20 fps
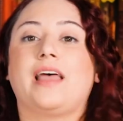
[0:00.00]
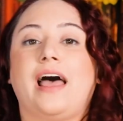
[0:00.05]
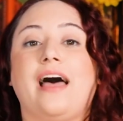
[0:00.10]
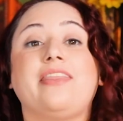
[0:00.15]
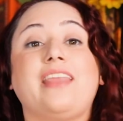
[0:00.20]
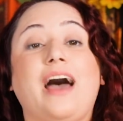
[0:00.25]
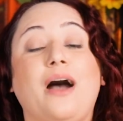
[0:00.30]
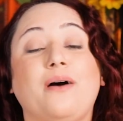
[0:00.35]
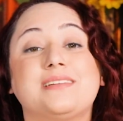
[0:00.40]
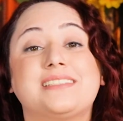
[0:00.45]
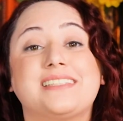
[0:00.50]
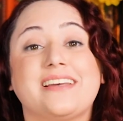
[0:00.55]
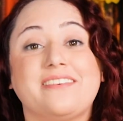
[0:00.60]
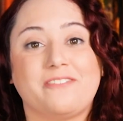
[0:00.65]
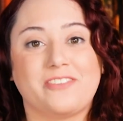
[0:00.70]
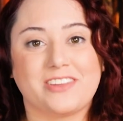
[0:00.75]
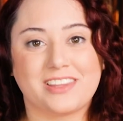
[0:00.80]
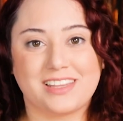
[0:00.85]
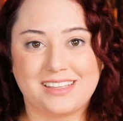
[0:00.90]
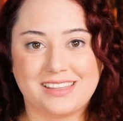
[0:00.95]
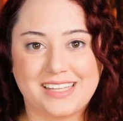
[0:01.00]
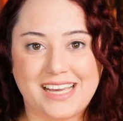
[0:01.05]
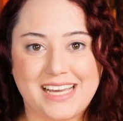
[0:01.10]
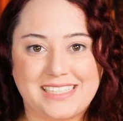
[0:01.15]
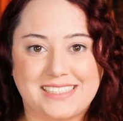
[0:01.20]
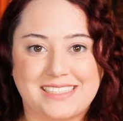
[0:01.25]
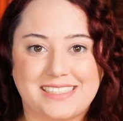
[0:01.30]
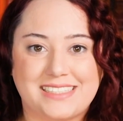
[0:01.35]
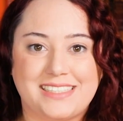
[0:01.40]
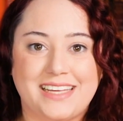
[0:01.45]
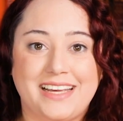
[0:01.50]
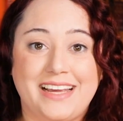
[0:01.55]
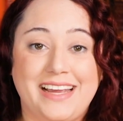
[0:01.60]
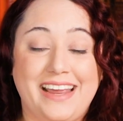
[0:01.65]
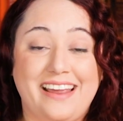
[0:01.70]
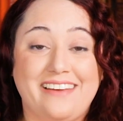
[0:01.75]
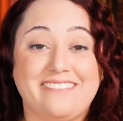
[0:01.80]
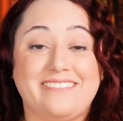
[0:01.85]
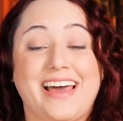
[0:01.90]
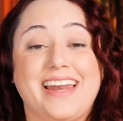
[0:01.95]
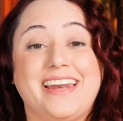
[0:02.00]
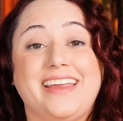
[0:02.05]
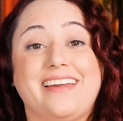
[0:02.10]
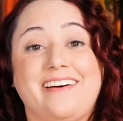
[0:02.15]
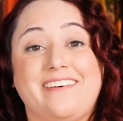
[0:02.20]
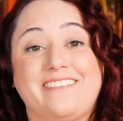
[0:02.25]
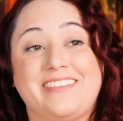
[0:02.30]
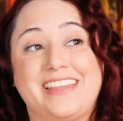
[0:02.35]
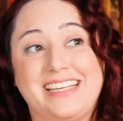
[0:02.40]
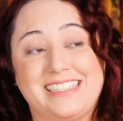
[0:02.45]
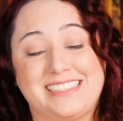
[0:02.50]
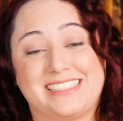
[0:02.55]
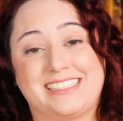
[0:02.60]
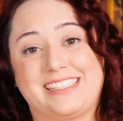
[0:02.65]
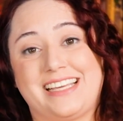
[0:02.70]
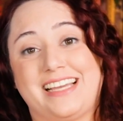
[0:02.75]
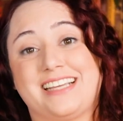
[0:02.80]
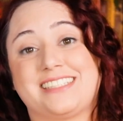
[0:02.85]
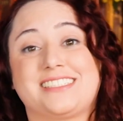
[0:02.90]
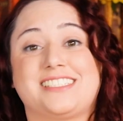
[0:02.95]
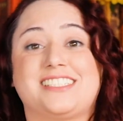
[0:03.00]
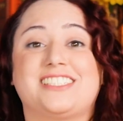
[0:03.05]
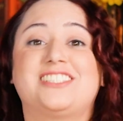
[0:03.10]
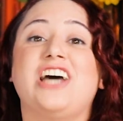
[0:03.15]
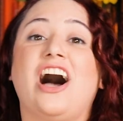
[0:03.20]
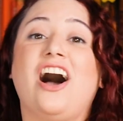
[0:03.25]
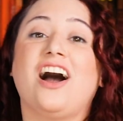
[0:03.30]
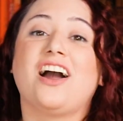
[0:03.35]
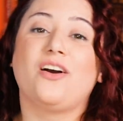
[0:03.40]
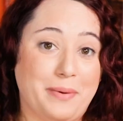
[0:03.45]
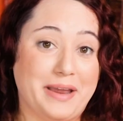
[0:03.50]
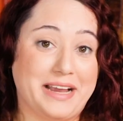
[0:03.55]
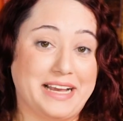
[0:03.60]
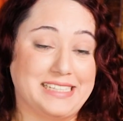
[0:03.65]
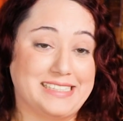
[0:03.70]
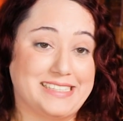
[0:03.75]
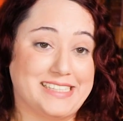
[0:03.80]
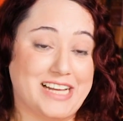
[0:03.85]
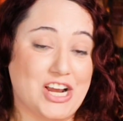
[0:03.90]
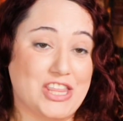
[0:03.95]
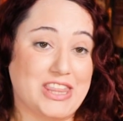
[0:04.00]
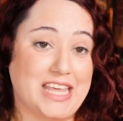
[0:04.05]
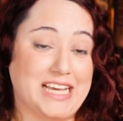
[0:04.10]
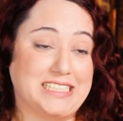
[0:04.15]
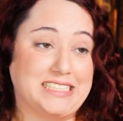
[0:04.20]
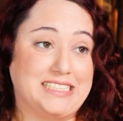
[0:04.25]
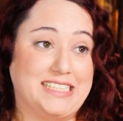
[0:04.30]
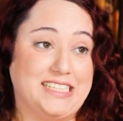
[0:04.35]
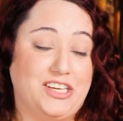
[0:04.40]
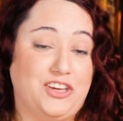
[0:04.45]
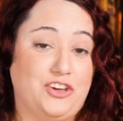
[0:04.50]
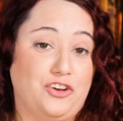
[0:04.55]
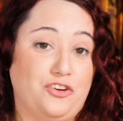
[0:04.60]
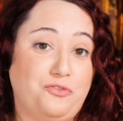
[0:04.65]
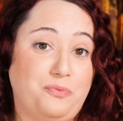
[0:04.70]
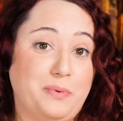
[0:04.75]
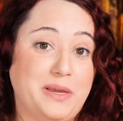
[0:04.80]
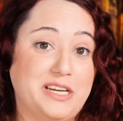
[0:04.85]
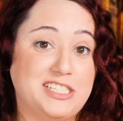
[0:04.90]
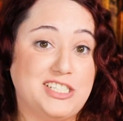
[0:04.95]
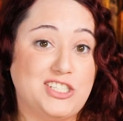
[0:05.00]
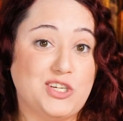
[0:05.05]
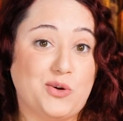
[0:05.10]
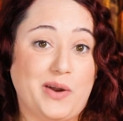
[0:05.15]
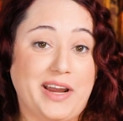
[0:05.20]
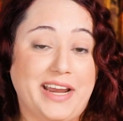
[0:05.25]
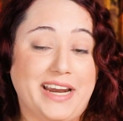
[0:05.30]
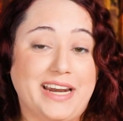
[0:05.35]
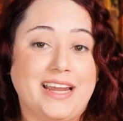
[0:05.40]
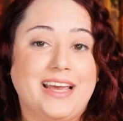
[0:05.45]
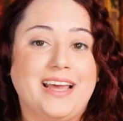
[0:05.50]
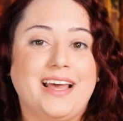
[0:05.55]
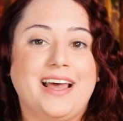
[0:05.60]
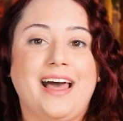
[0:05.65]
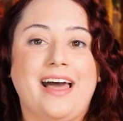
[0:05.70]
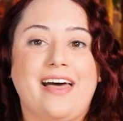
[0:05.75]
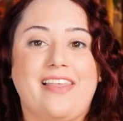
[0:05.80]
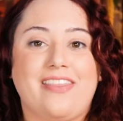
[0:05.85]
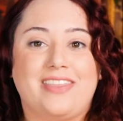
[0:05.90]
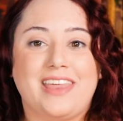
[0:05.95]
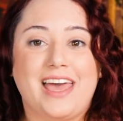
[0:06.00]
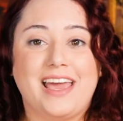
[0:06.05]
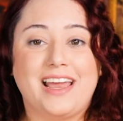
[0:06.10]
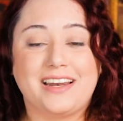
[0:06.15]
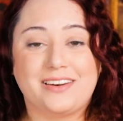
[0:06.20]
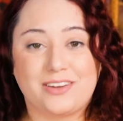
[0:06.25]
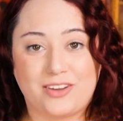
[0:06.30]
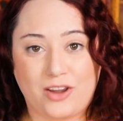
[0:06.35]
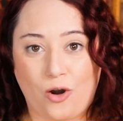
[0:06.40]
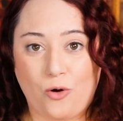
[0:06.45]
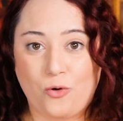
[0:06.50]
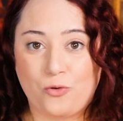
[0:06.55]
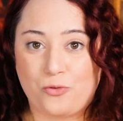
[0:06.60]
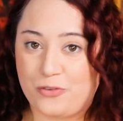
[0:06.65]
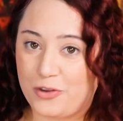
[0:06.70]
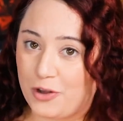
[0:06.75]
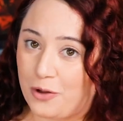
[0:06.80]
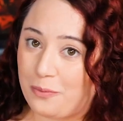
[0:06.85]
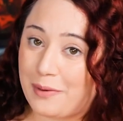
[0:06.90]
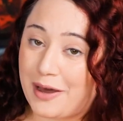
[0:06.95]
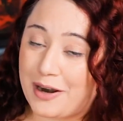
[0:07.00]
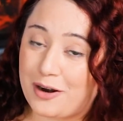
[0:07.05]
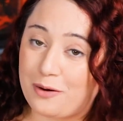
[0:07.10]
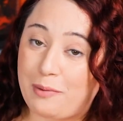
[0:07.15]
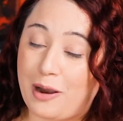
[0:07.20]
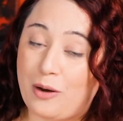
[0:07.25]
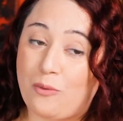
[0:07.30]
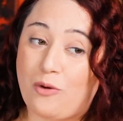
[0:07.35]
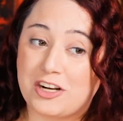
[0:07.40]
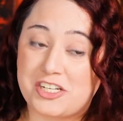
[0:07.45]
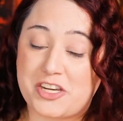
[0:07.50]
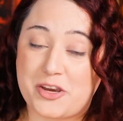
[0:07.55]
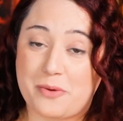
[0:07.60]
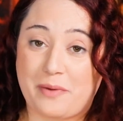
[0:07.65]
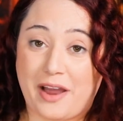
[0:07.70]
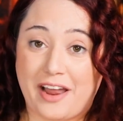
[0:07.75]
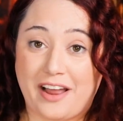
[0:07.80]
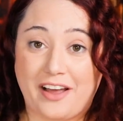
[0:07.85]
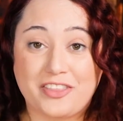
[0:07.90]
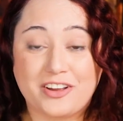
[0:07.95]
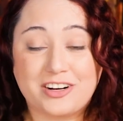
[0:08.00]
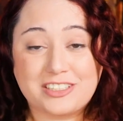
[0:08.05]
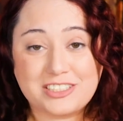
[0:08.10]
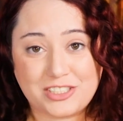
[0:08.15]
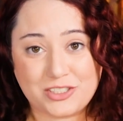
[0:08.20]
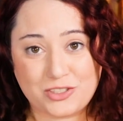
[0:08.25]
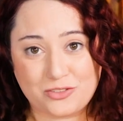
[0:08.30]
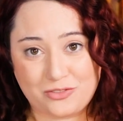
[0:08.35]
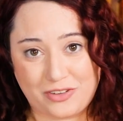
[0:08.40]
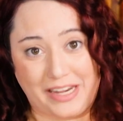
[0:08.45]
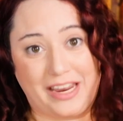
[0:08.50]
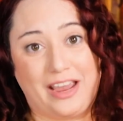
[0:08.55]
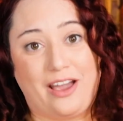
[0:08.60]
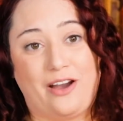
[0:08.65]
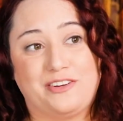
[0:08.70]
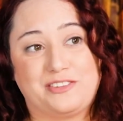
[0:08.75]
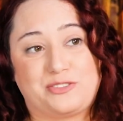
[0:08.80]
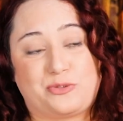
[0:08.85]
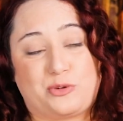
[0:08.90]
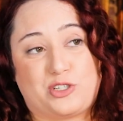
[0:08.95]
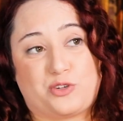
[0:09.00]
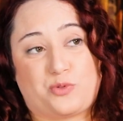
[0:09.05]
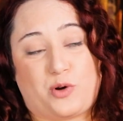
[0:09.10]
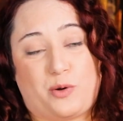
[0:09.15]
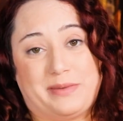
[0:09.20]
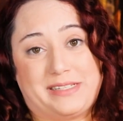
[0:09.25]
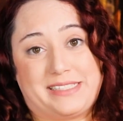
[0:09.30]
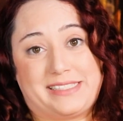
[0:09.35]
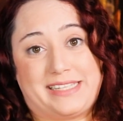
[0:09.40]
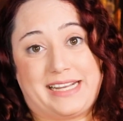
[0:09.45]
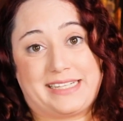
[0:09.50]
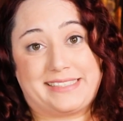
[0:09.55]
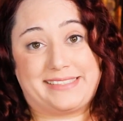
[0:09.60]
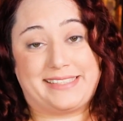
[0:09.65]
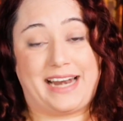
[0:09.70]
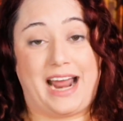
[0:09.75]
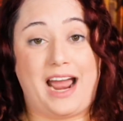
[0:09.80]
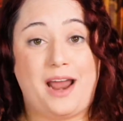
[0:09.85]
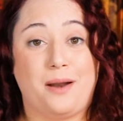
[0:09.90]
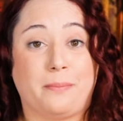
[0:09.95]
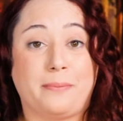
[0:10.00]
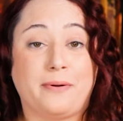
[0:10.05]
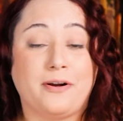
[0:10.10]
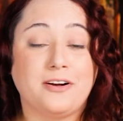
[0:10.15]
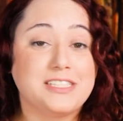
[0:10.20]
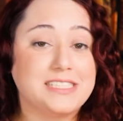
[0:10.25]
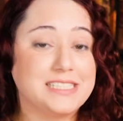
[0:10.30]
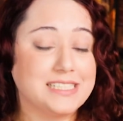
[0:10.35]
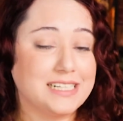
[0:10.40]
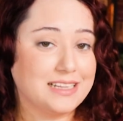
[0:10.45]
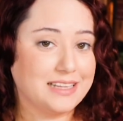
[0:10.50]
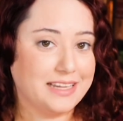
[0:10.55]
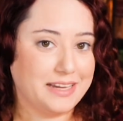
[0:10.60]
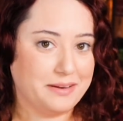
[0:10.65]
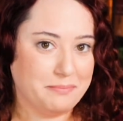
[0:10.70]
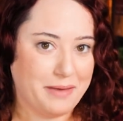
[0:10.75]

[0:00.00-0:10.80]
And that was it for the list. If any of these things stung because they're things that you've been doing, then go feel better by watching my other two videos, which were mistakes that I personally